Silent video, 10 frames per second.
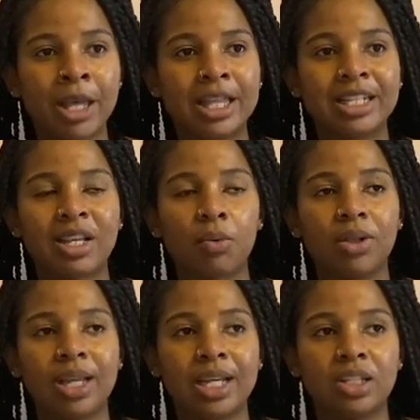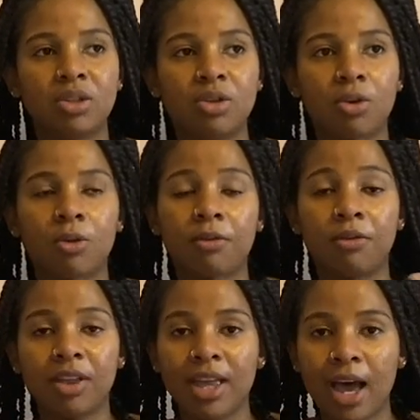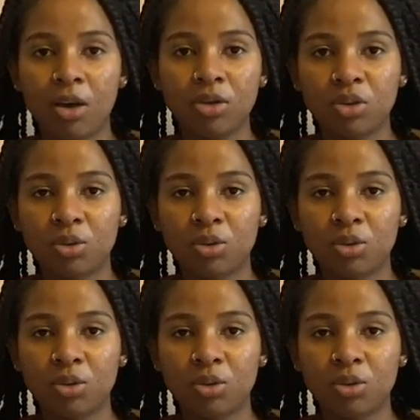Things that relate to your 5th house,